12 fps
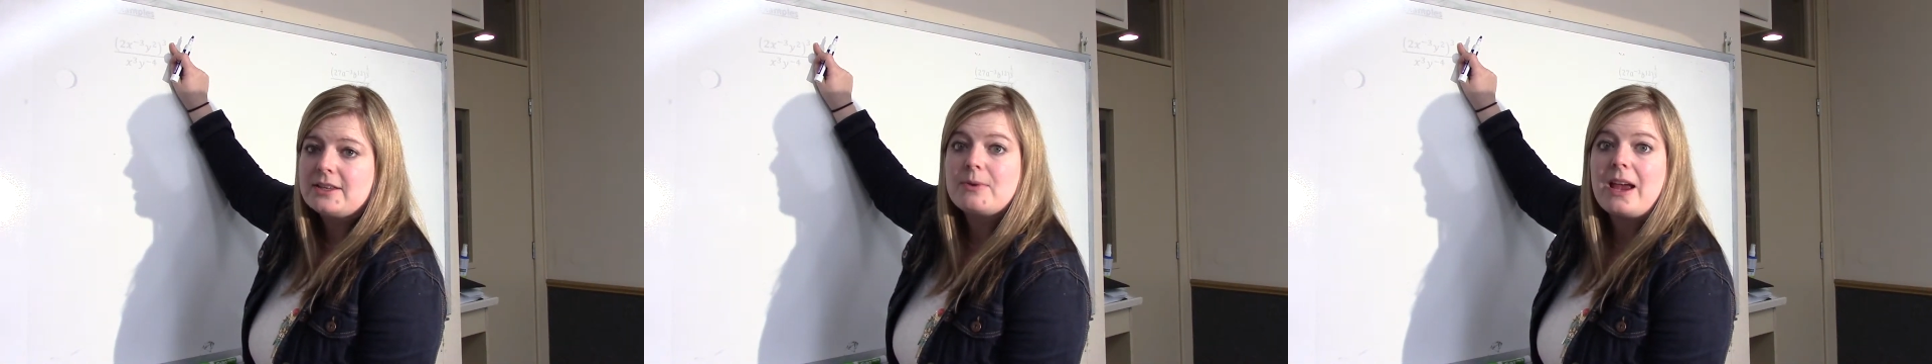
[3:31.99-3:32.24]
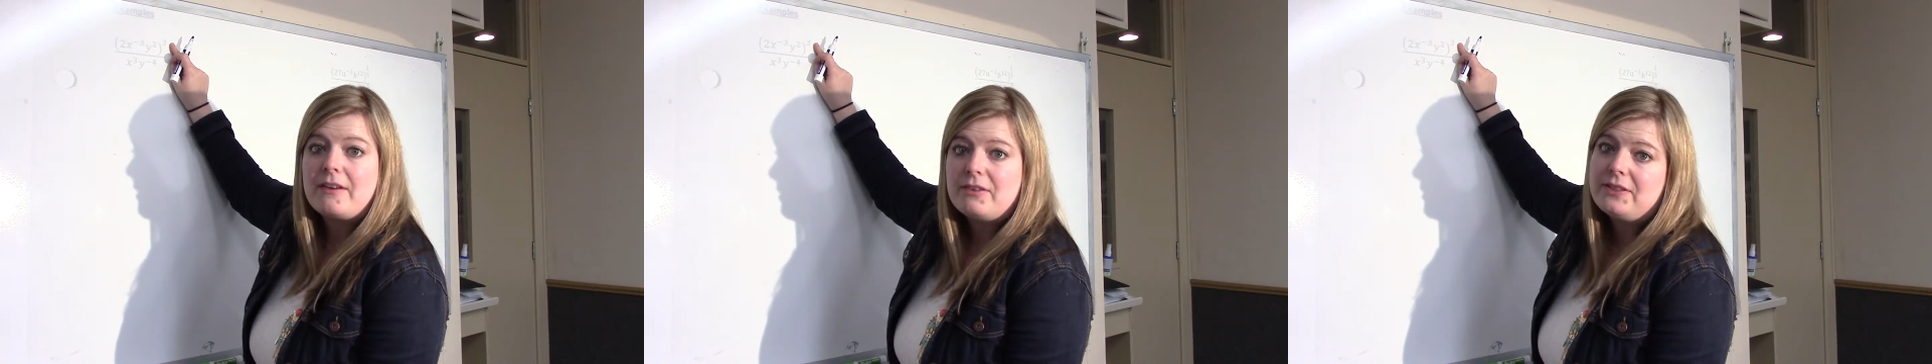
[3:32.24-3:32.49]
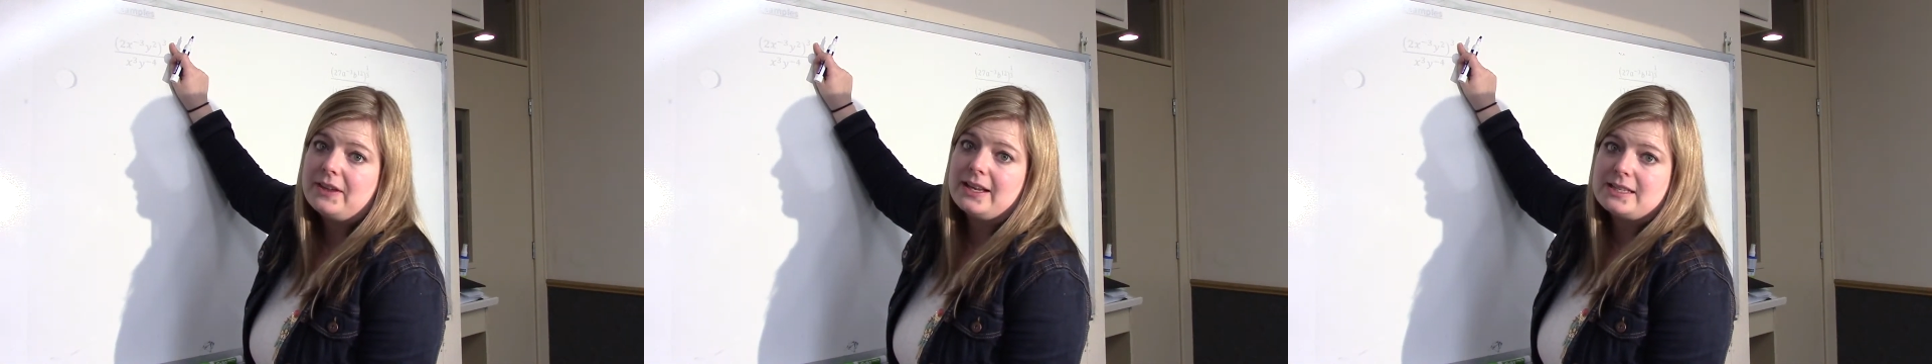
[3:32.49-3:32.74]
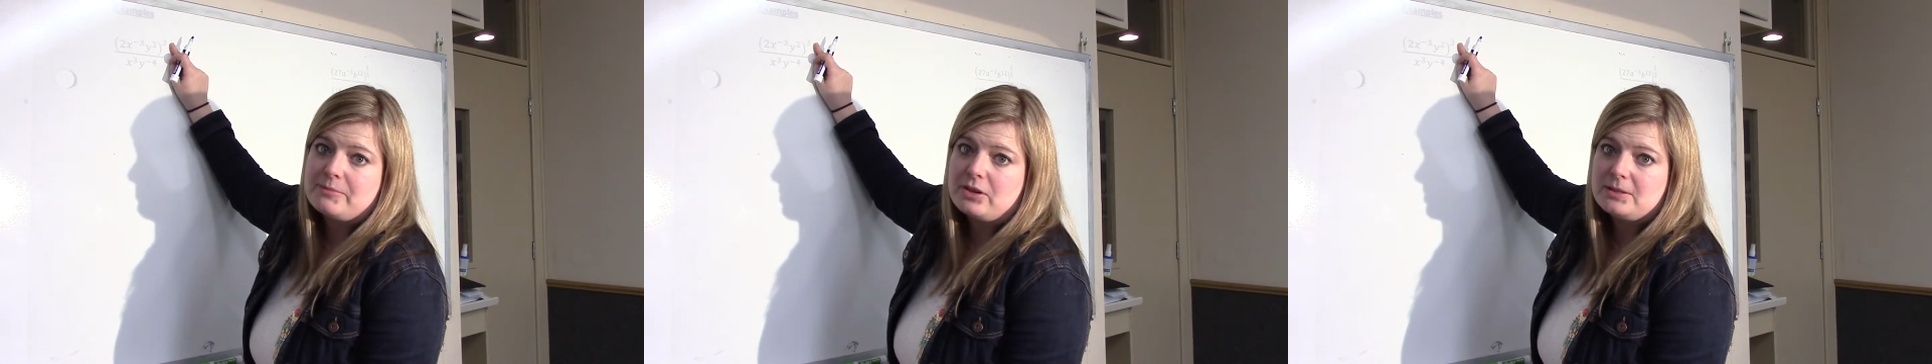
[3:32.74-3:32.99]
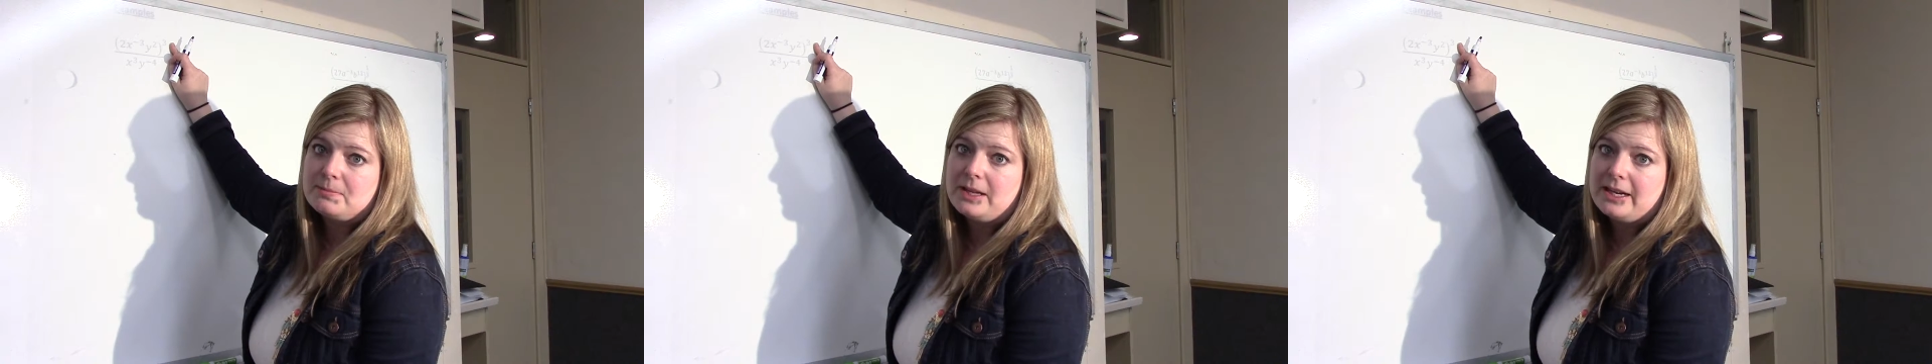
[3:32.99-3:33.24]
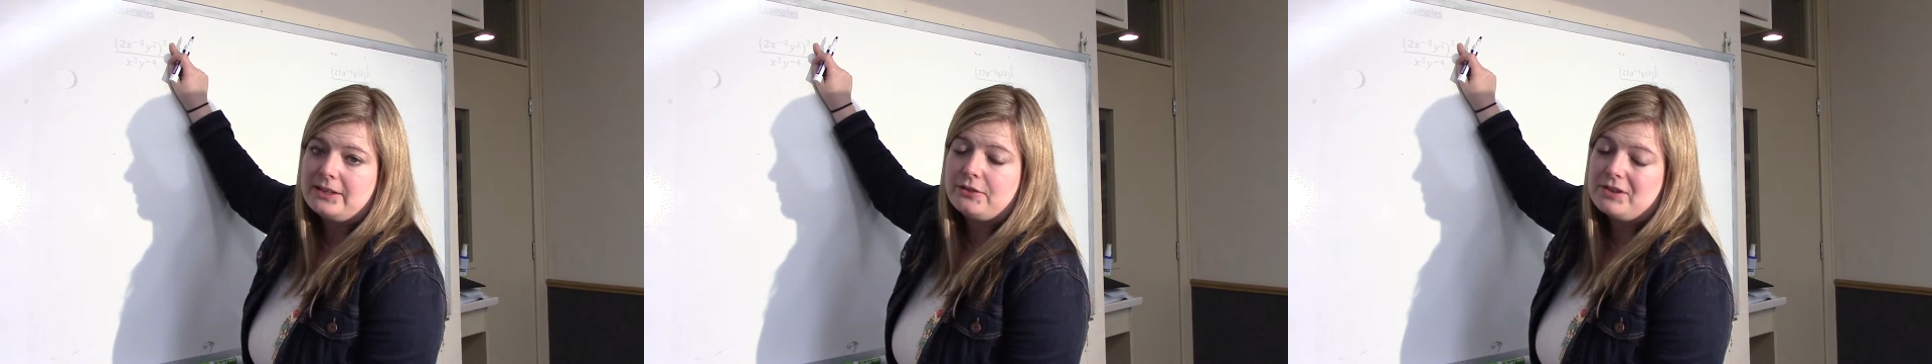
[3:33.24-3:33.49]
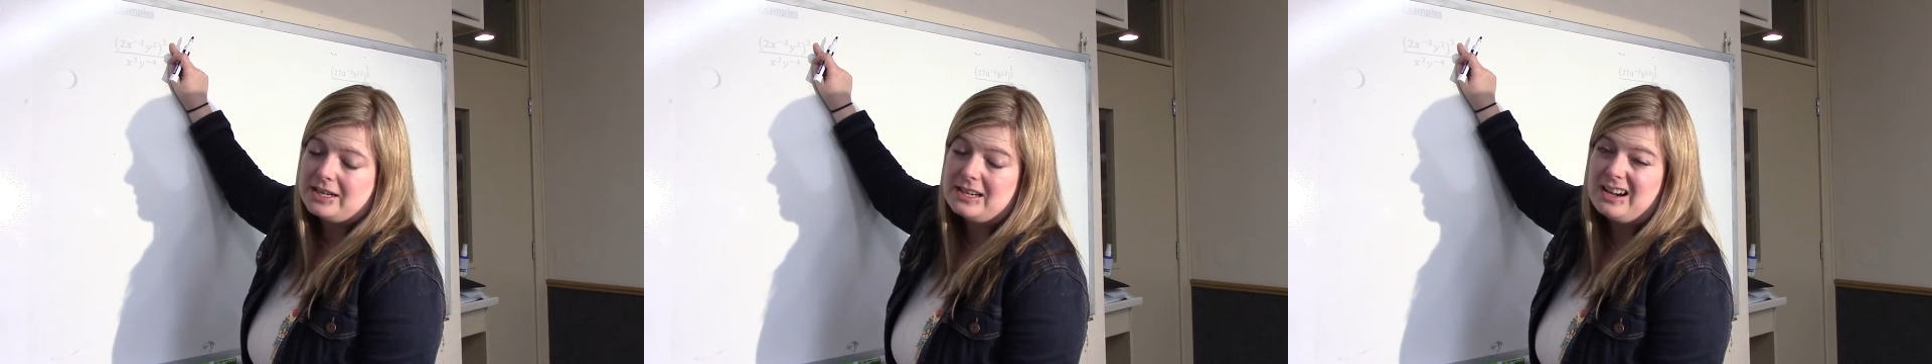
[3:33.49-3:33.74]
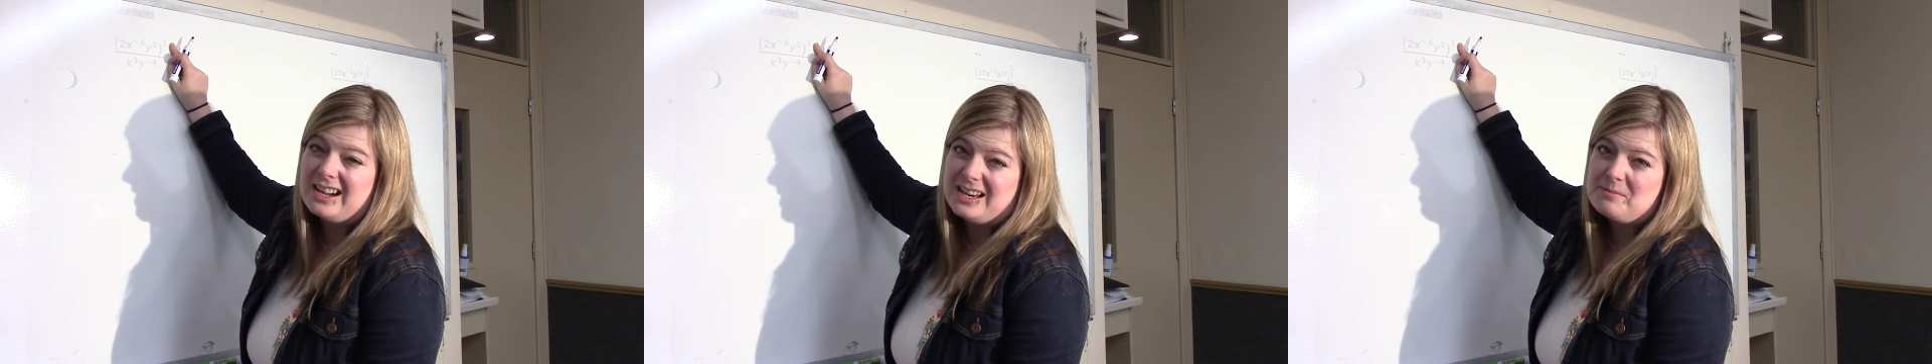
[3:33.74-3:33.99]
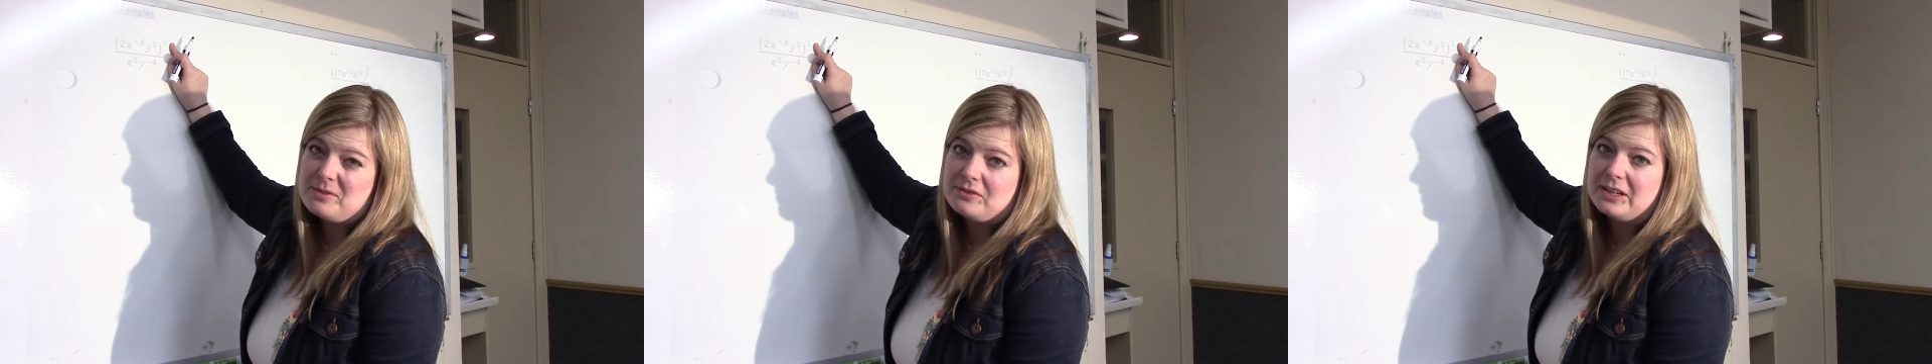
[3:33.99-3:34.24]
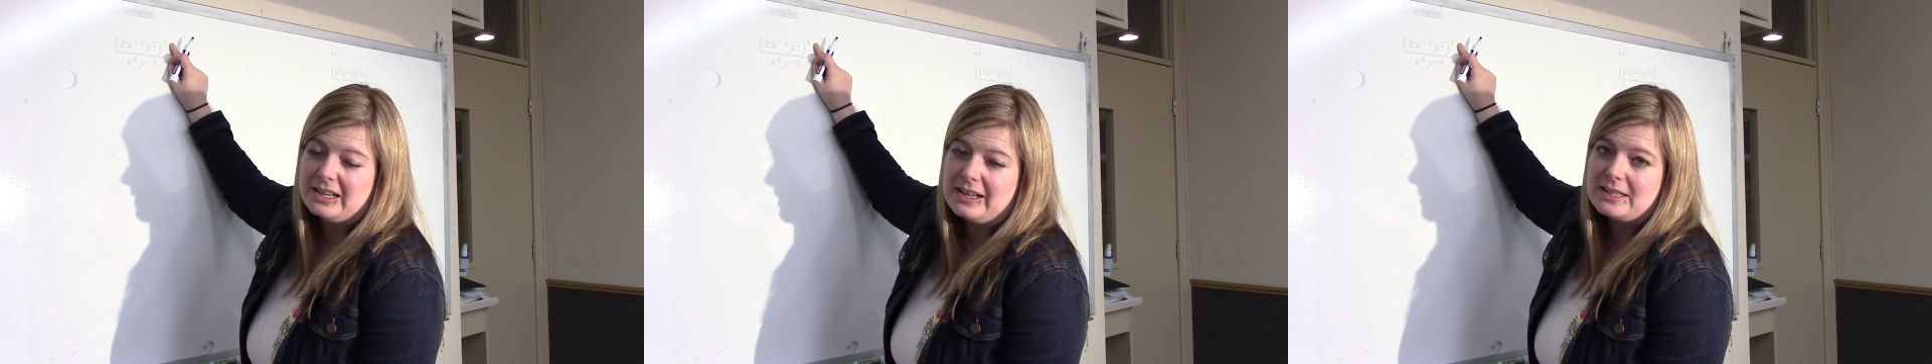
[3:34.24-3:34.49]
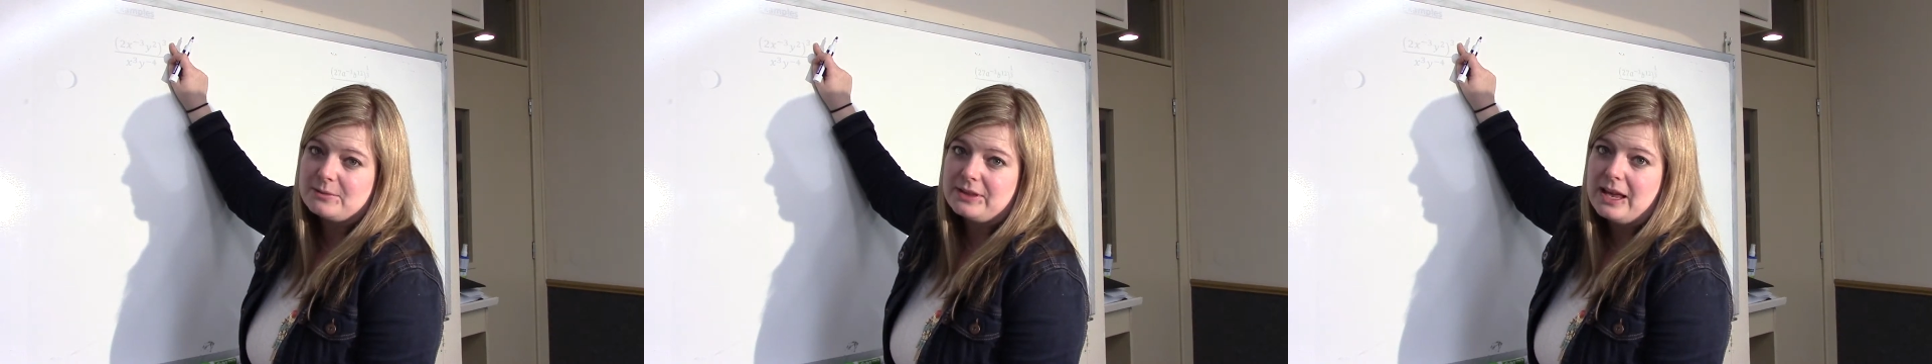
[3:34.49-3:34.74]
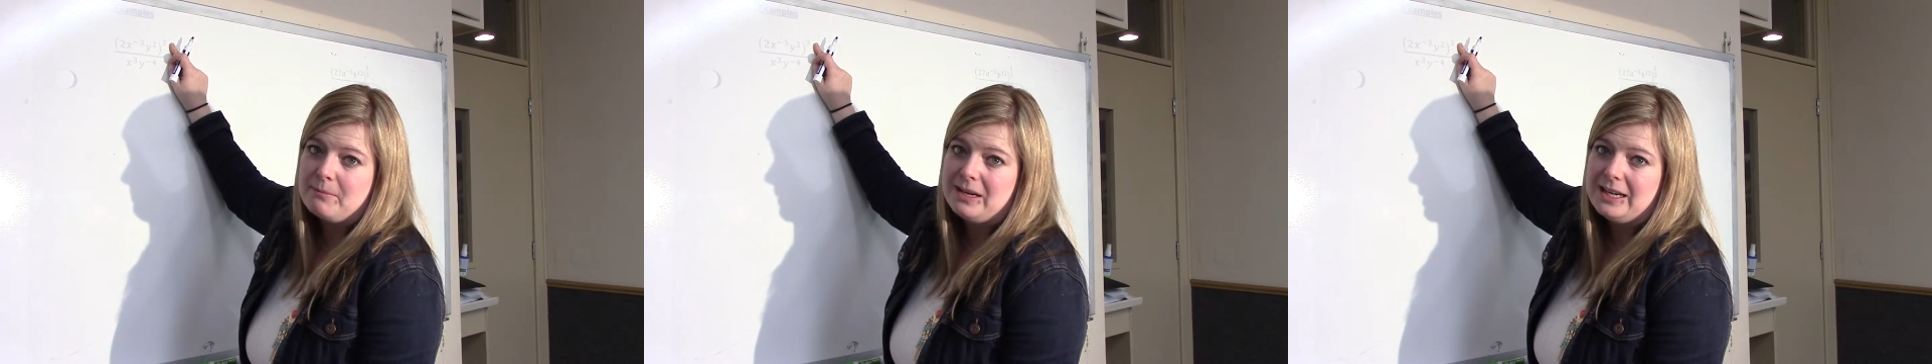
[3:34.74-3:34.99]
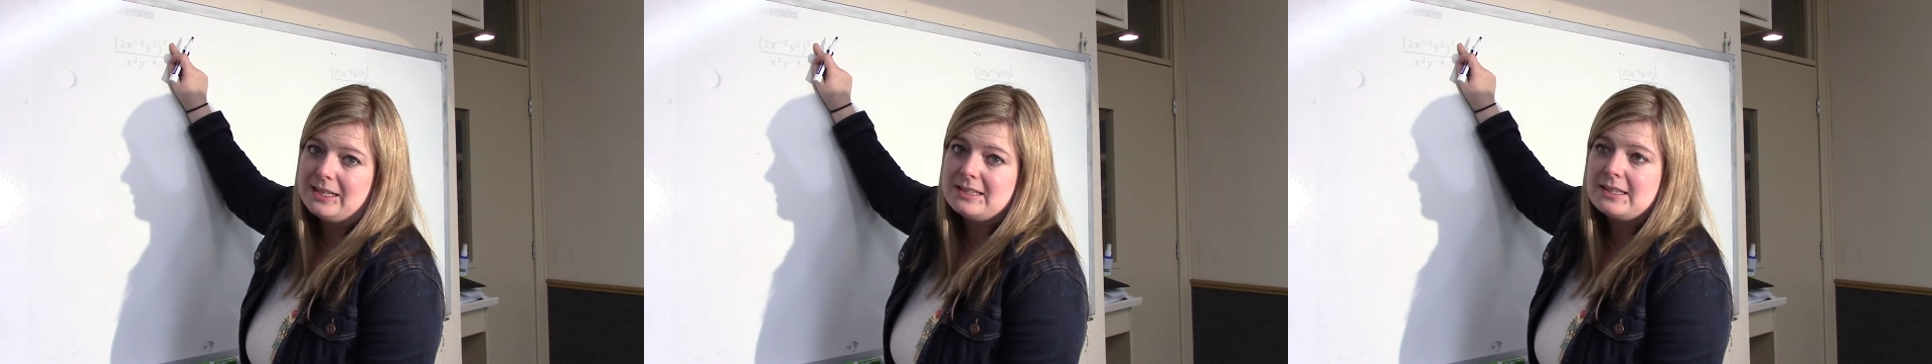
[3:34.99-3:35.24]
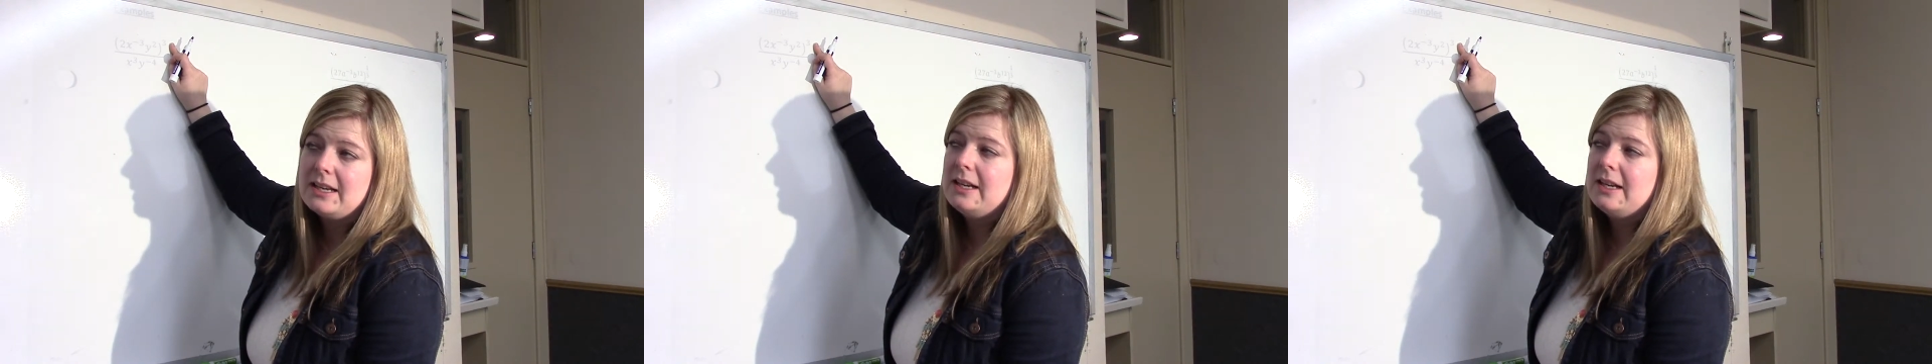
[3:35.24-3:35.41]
So everything gets multiplied 3 times, really that's what that means,